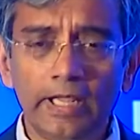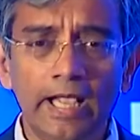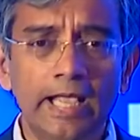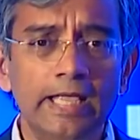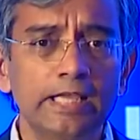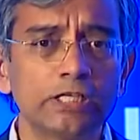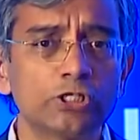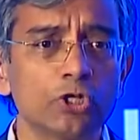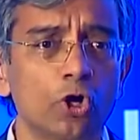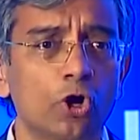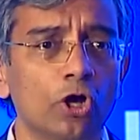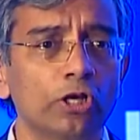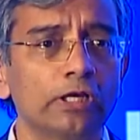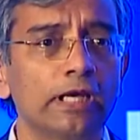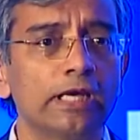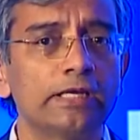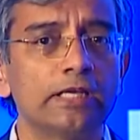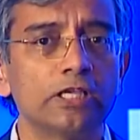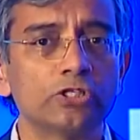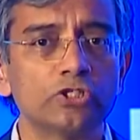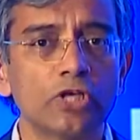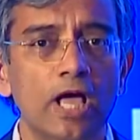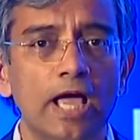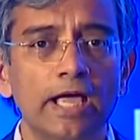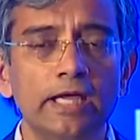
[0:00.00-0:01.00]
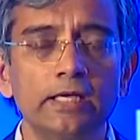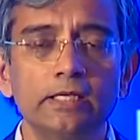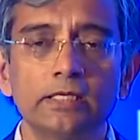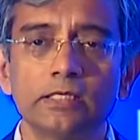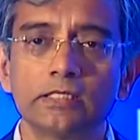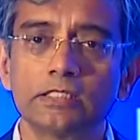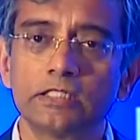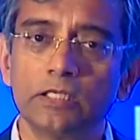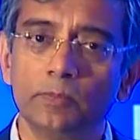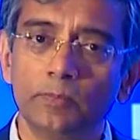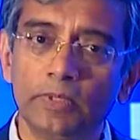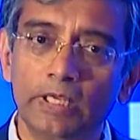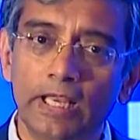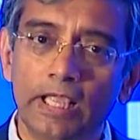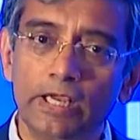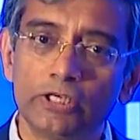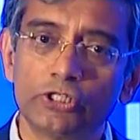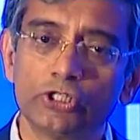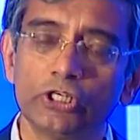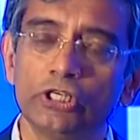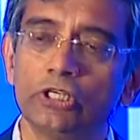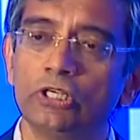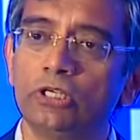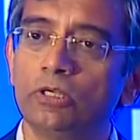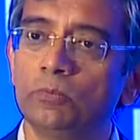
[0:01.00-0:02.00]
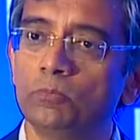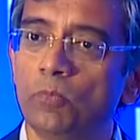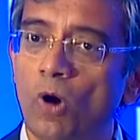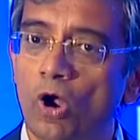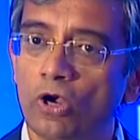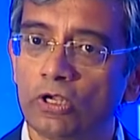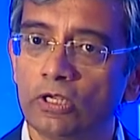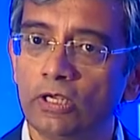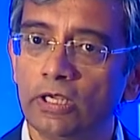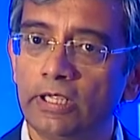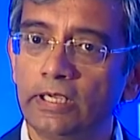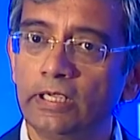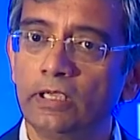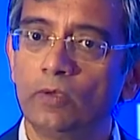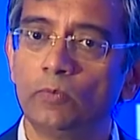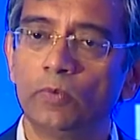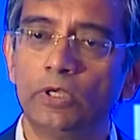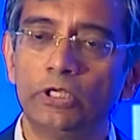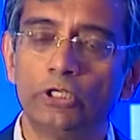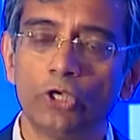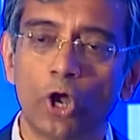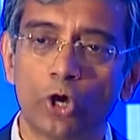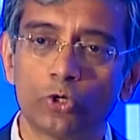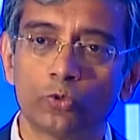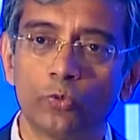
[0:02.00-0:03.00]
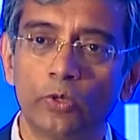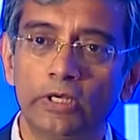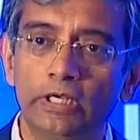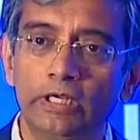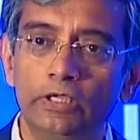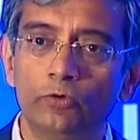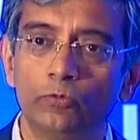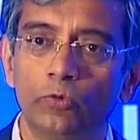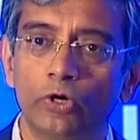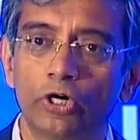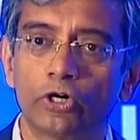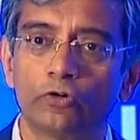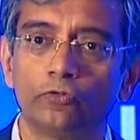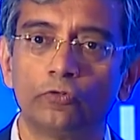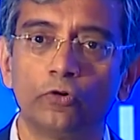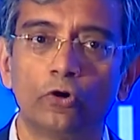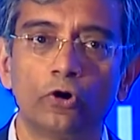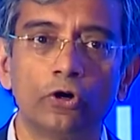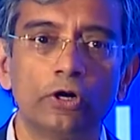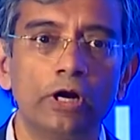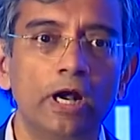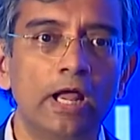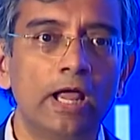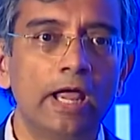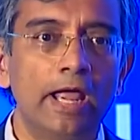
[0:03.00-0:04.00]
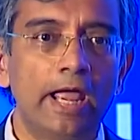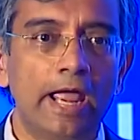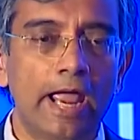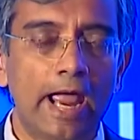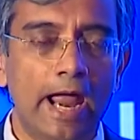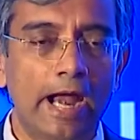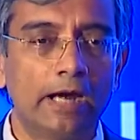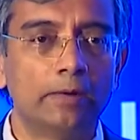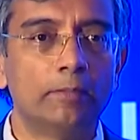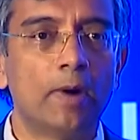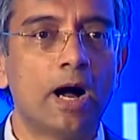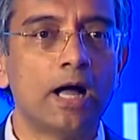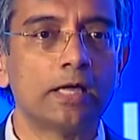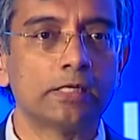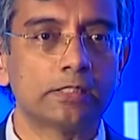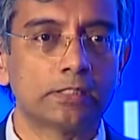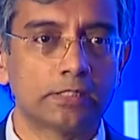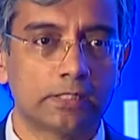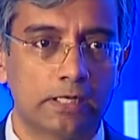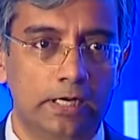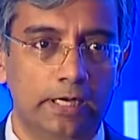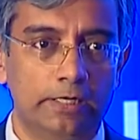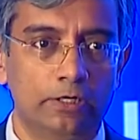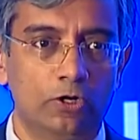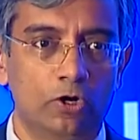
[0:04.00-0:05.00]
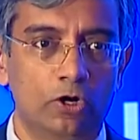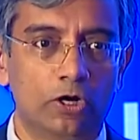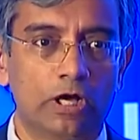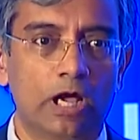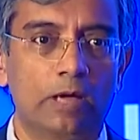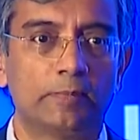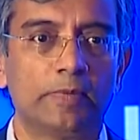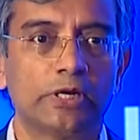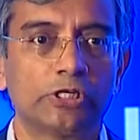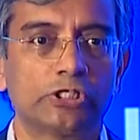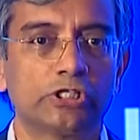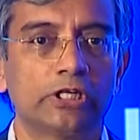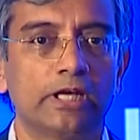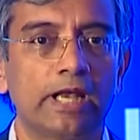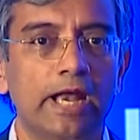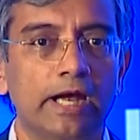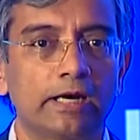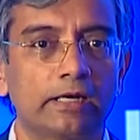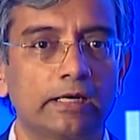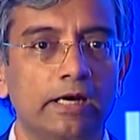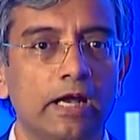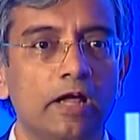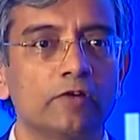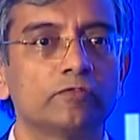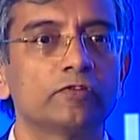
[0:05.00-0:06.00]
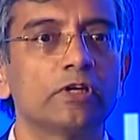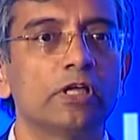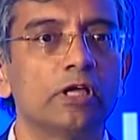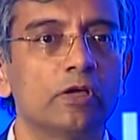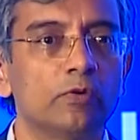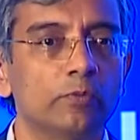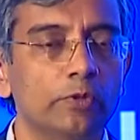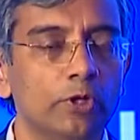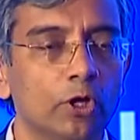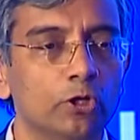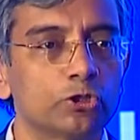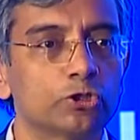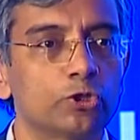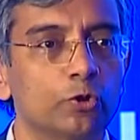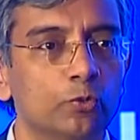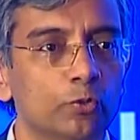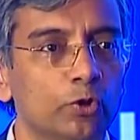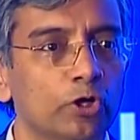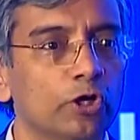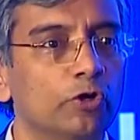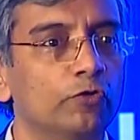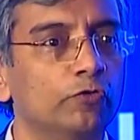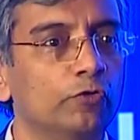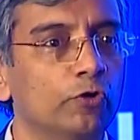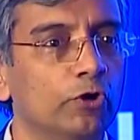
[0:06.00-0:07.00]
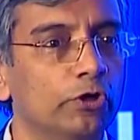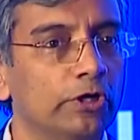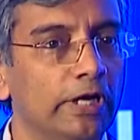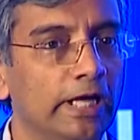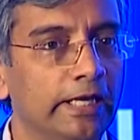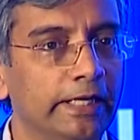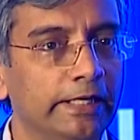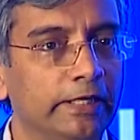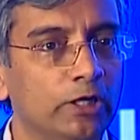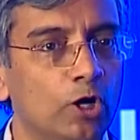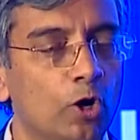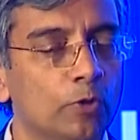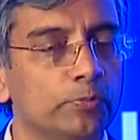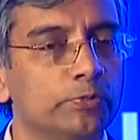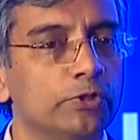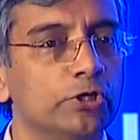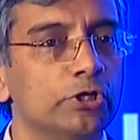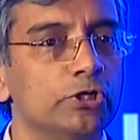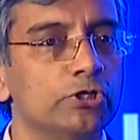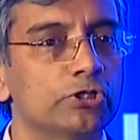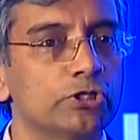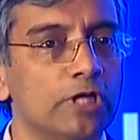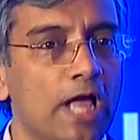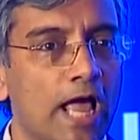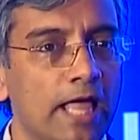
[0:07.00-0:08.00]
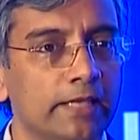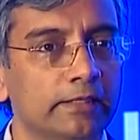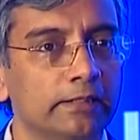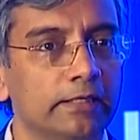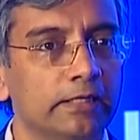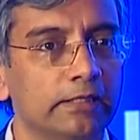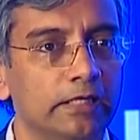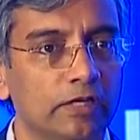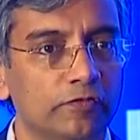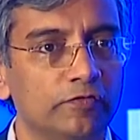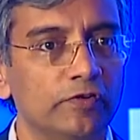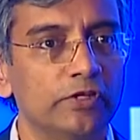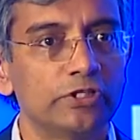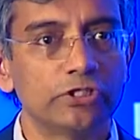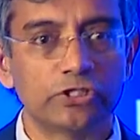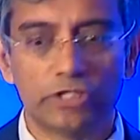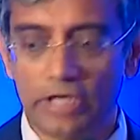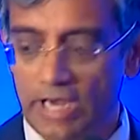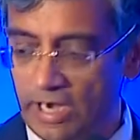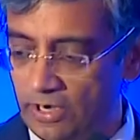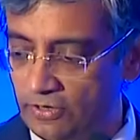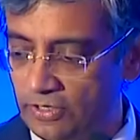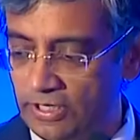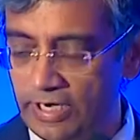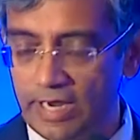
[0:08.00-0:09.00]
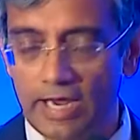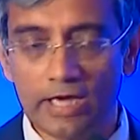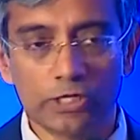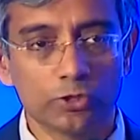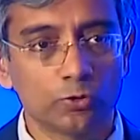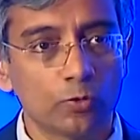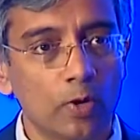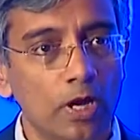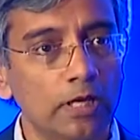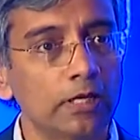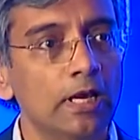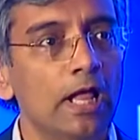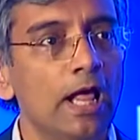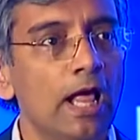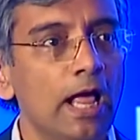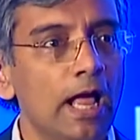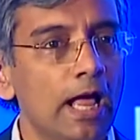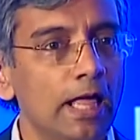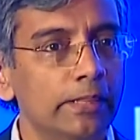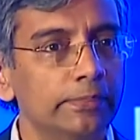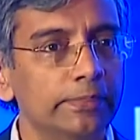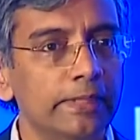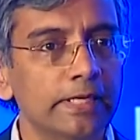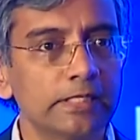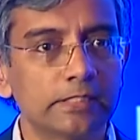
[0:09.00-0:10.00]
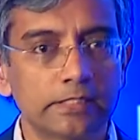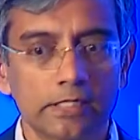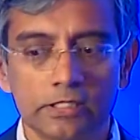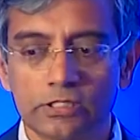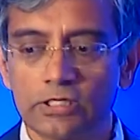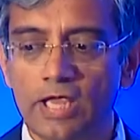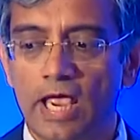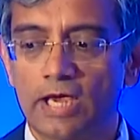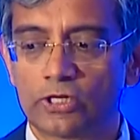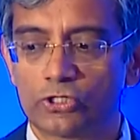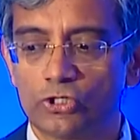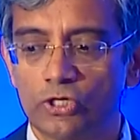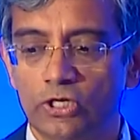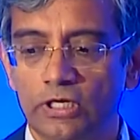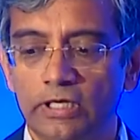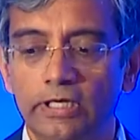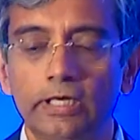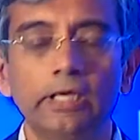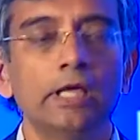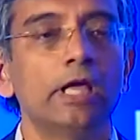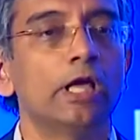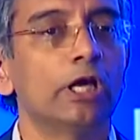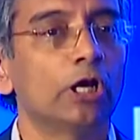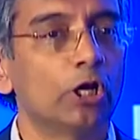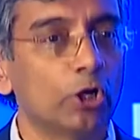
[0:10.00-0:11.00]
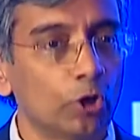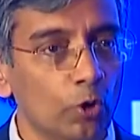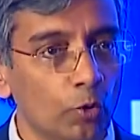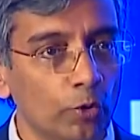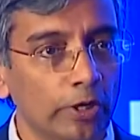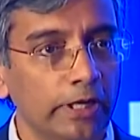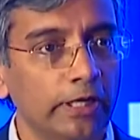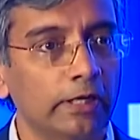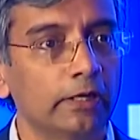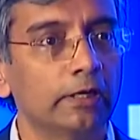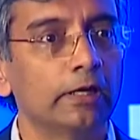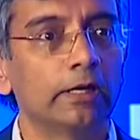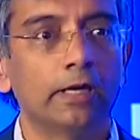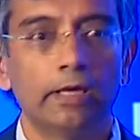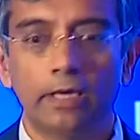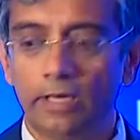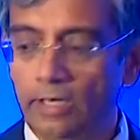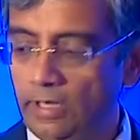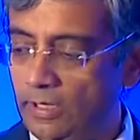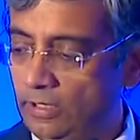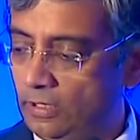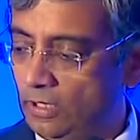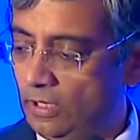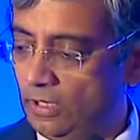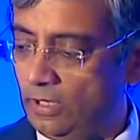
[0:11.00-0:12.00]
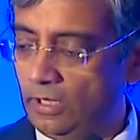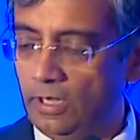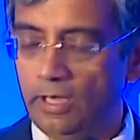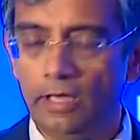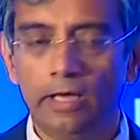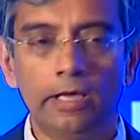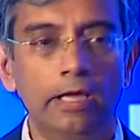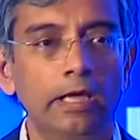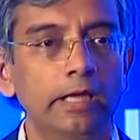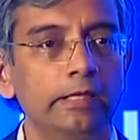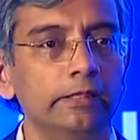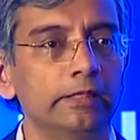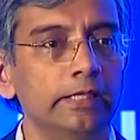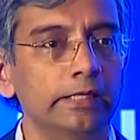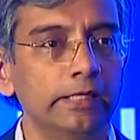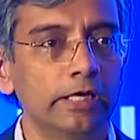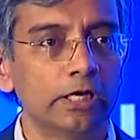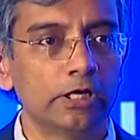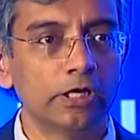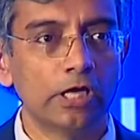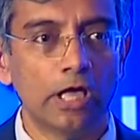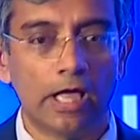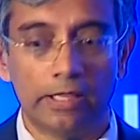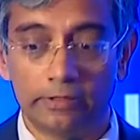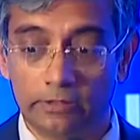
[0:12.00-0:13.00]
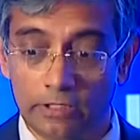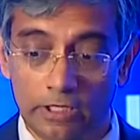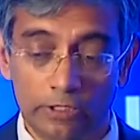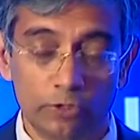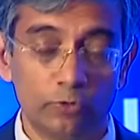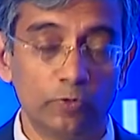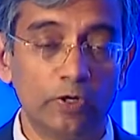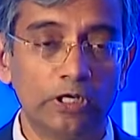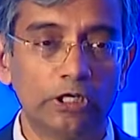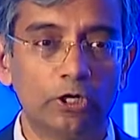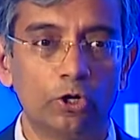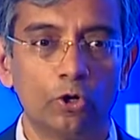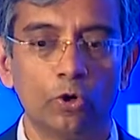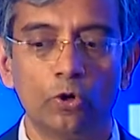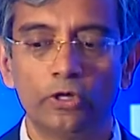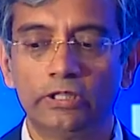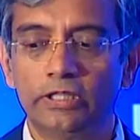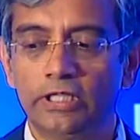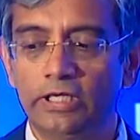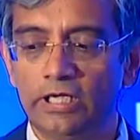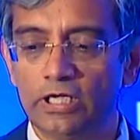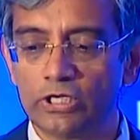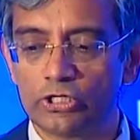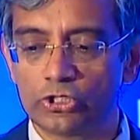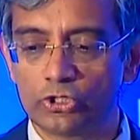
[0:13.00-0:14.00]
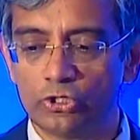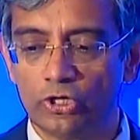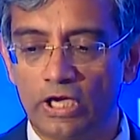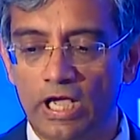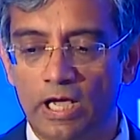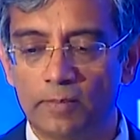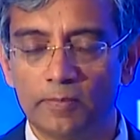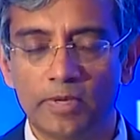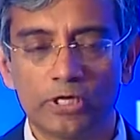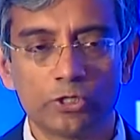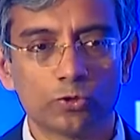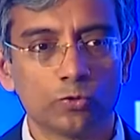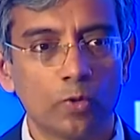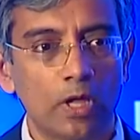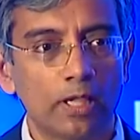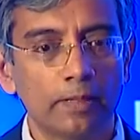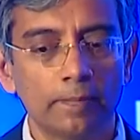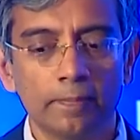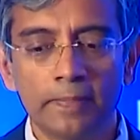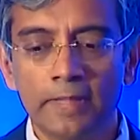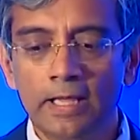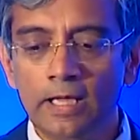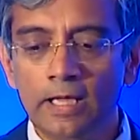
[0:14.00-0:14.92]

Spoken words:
is on design, simulation, modeling. We not only work for Airbus in our commercial aircraft, we also work for helicopters and the defense area as well. And this is actually growing and it will grow in the years to come as well.